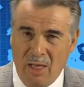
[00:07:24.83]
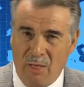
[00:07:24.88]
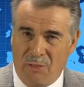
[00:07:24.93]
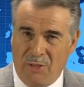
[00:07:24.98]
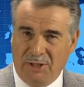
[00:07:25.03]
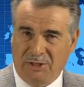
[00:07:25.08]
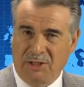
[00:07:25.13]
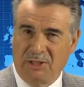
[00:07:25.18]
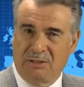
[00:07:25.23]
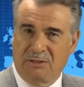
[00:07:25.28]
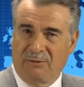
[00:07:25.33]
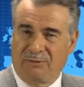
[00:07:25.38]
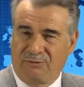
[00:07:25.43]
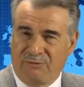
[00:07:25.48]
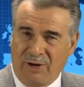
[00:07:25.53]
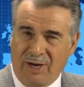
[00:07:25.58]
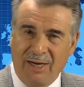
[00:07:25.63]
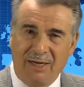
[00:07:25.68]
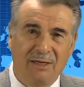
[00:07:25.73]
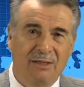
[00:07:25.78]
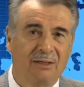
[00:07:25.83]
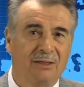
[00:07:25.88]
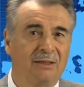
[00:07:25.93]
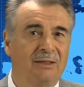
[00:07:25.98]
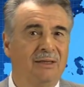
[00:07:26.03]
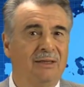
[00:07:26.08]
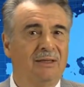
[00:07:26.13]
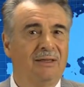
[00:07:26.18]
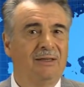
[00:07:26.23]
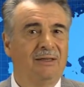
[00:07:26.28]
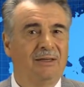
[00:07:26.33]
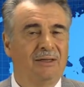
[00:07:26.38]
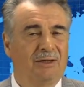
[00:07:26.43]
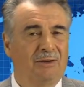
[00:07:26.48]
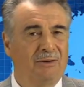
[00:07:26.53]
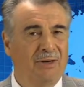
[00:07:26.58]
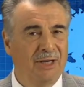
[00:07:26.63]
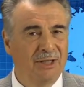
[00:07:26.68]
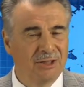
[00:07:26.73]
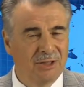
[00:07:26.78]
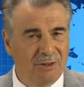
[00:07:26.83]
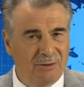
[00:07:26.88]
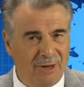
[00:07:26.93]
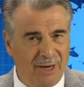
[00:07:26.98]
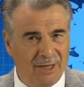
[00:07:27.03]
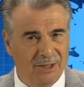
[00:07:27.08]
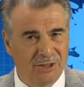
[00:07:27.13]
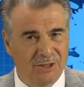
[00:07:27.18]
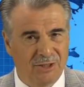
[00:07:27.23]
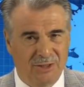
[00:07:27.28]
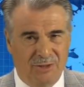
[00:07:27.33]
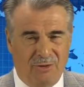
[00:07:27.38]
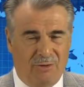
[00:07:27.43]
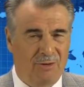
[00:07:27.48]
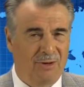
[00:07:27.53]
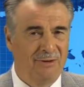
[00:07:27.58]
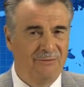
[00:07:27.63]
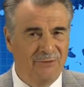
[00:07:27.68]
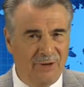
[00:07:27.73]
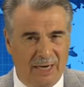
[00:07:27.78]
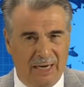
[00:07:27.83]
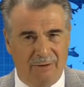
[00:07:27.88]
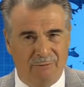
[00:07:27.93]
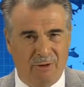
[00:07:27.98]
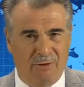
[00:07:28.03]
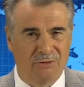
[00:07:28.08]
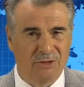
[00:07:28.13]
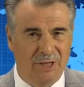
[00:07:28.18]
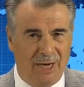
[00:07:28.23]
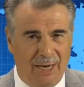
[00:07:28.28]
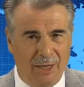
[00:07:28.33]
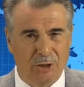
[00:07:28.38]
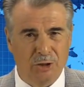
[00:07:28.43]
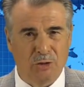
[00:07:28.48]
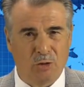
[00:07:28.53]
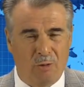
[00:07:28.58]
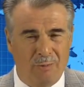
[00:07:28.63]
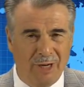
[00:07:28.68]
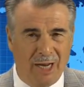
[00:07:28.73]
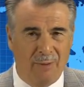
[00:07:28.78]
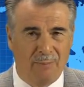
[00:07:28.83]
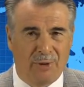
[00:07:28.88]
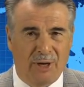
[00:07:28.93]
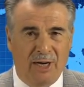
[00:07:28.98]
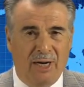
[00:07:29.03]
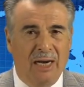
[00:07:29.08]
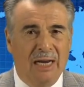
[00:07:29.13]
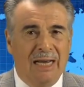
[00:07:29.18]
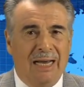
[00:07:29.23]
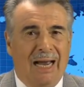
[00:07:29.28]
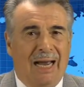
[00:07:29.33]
This is a final resurrection or revival of the ancient Roman Empire,